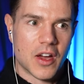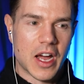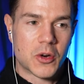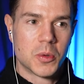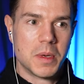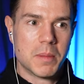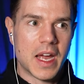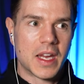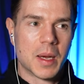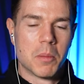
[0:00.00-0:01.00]
I could be
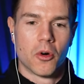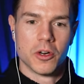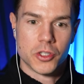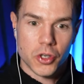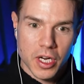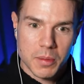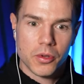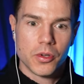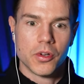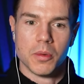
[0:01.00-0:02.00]
making it more
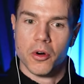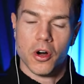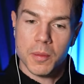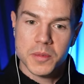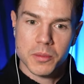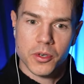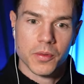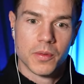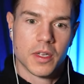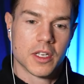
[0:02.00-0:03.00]
enjoyable or more
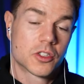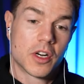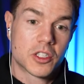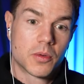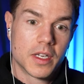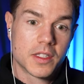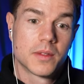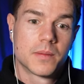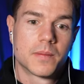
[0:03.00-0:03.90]
optimal uh, structure-wise?